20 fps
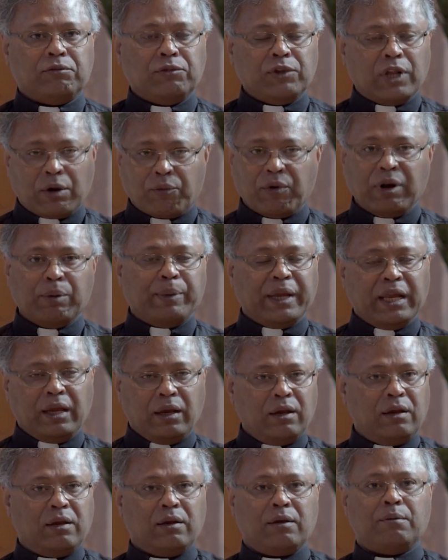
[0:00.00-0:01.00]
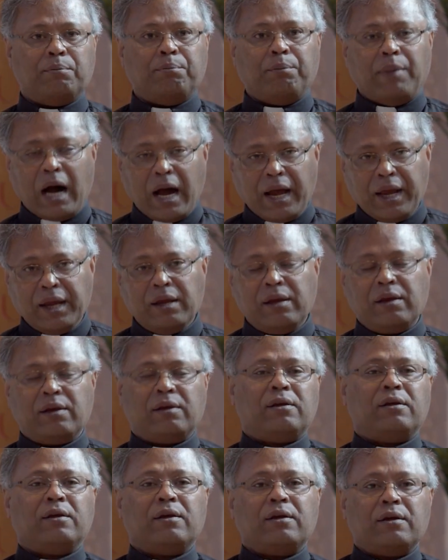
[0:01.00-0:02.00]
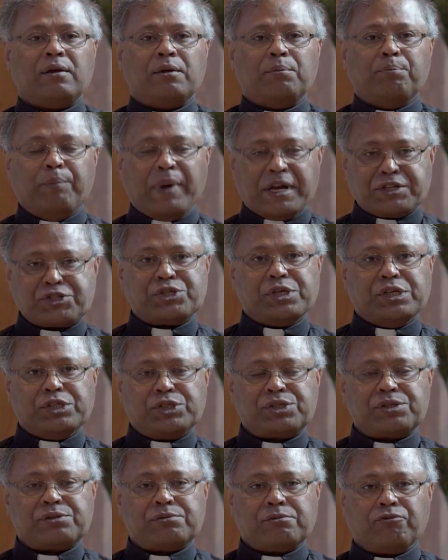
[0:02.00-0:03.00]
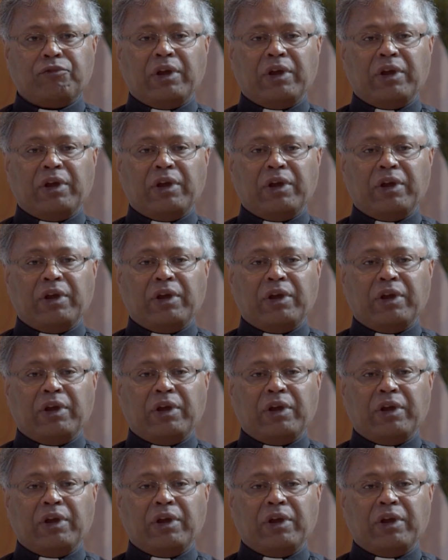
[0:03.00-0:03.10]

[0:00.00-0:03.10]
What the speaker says: There will be my message,